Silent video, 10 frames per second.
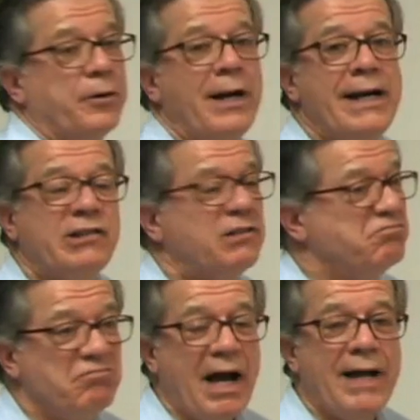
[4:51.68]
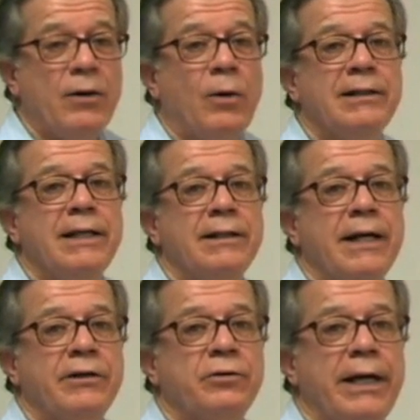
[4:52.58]
of the range? I don't want to take
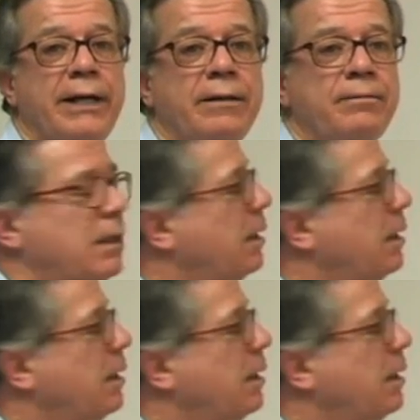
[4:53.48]
that trade.